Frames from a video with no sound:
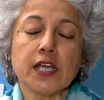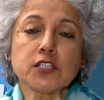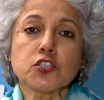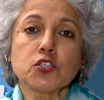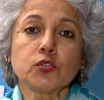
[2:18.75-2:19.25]

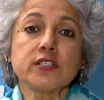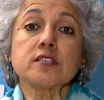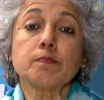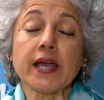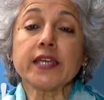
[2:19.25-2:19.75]
And so the
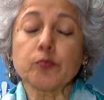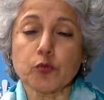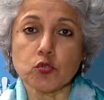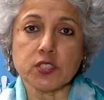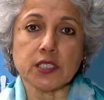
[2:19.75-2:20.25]
spike
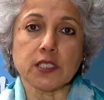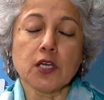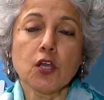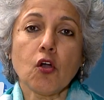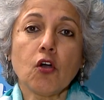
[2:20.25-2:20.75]
protein
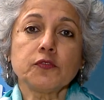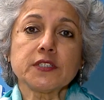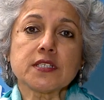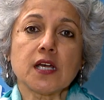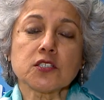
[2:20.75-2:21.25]
of the
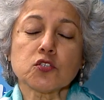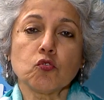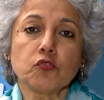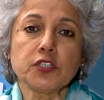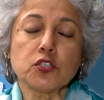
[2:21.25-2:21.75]

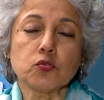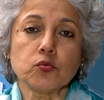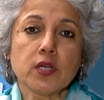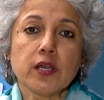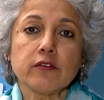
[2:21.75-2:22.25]
SARS-CoV-2
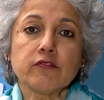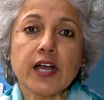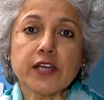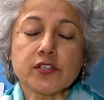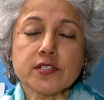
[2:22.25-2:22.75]

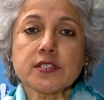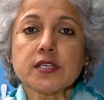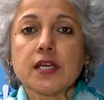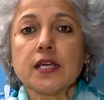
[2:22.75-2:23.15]
virus.